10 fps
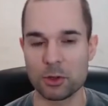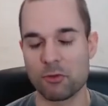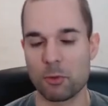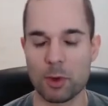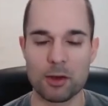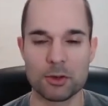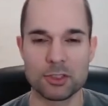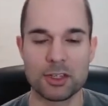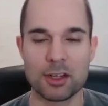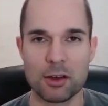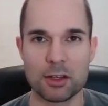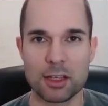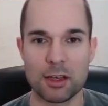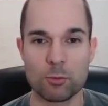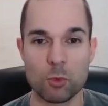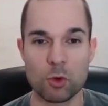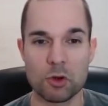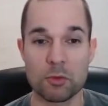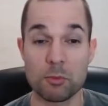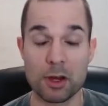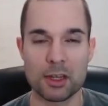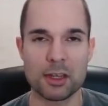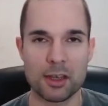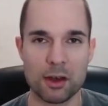level piracy and how to get more money